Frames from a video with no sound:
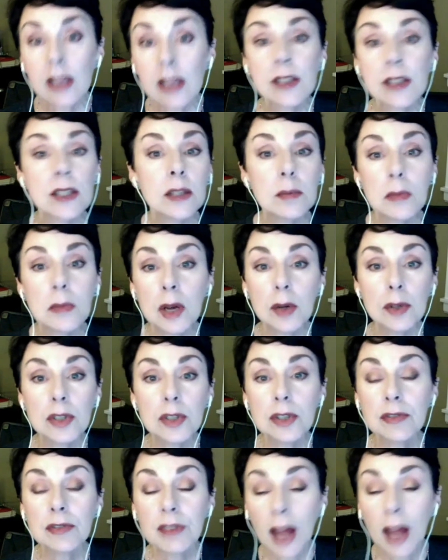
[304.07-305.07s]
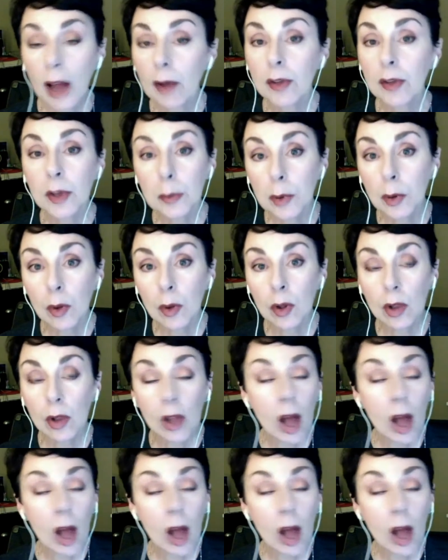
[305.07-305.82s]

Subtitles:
the most valuable